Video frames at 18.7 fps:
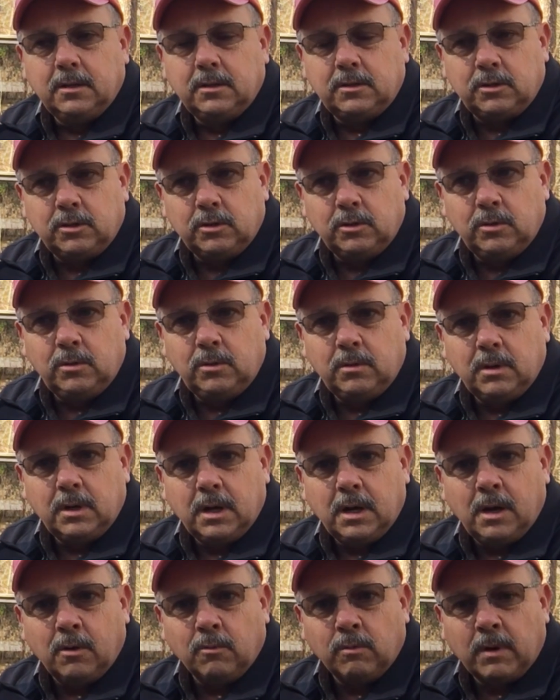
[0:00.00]
to
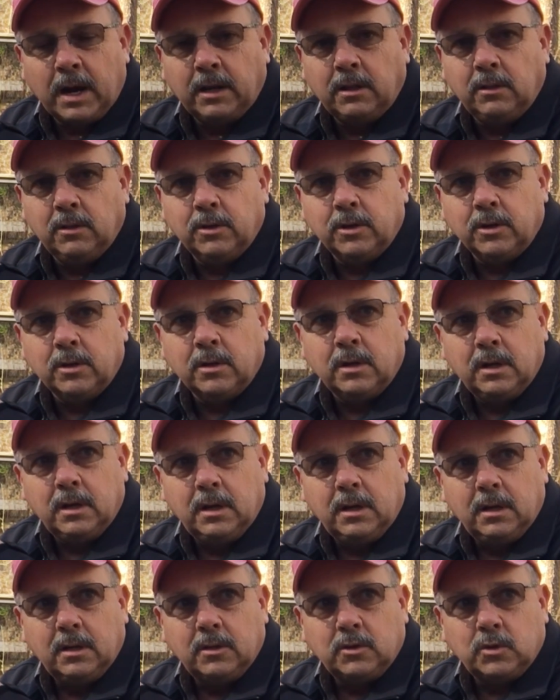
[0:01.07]
a regular
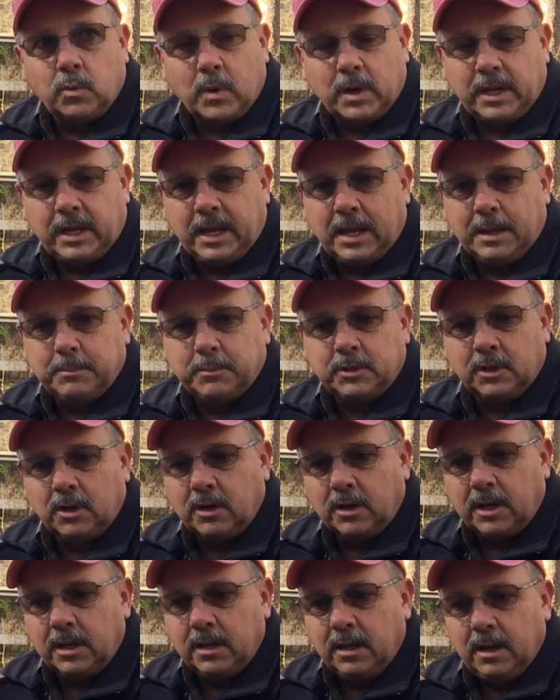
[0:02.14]
20 amp
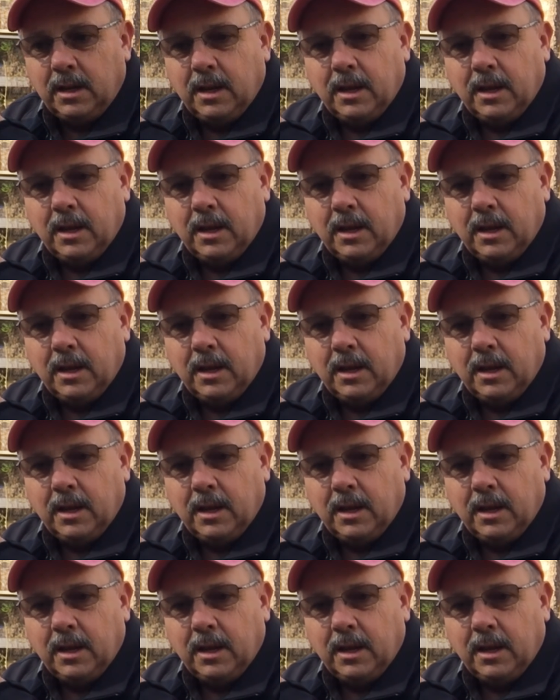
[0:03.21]
circuit,